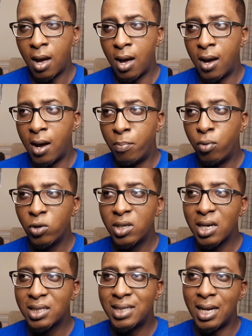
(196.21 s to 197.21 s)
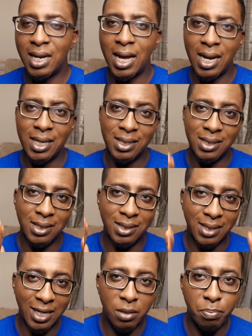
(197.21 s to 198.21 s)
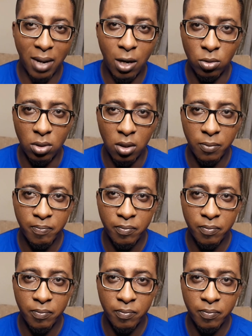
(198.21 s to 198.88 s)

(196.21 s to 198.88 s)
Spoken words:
are projects that are date bound.